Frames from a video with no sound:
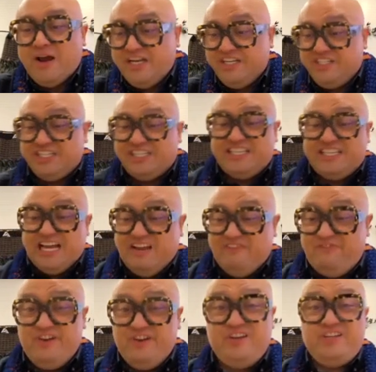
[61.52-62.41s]
I want to just
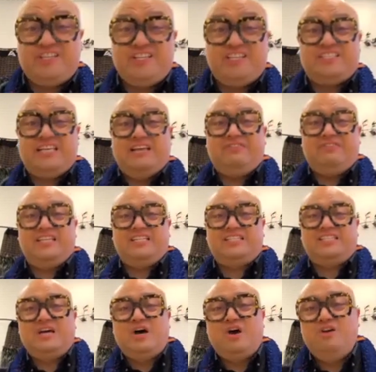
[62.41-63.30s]
say first is that
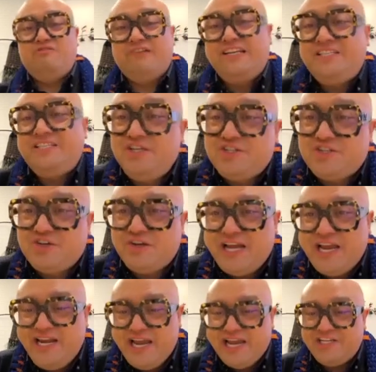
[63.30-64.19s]
there's no research
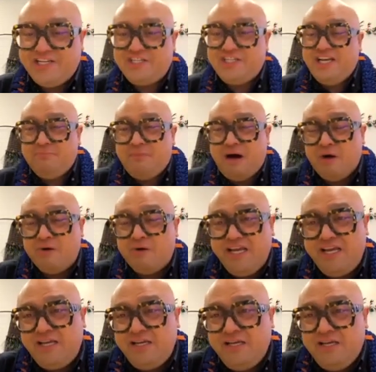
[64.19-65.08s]
on ADHD in
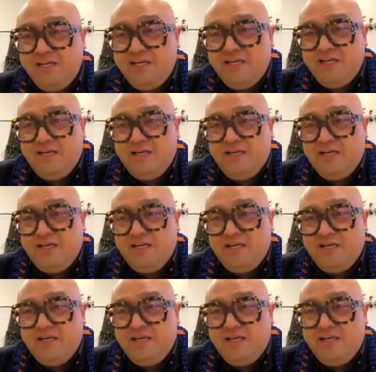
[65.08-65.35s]
Māori.